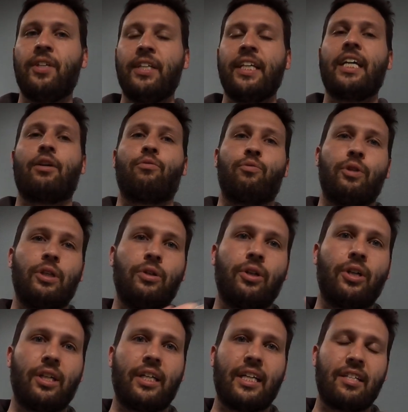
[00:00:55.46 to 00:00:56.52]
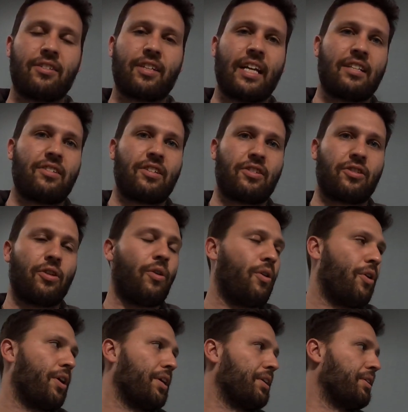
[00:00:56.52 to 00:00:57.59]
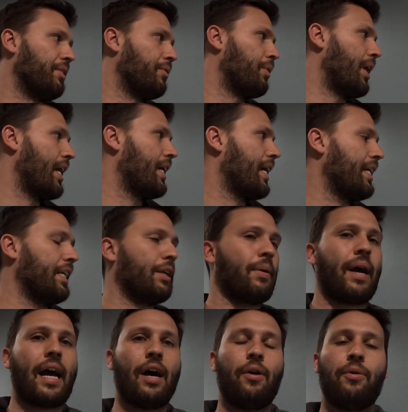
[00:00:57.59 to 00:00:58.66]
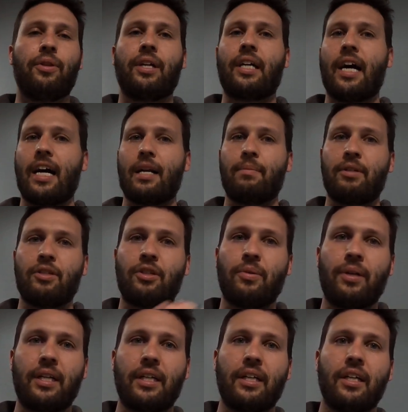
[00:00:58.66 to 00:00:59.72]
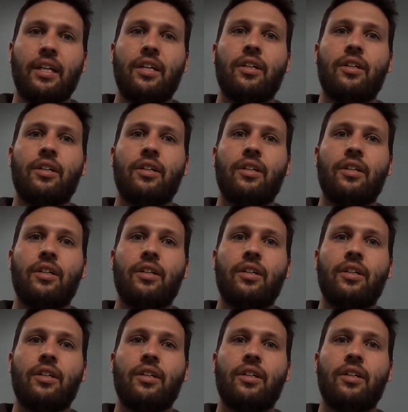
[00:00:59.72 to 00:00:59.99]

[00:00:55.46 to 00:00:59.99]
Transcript: you can get a real good consensus on you know how the economy's doing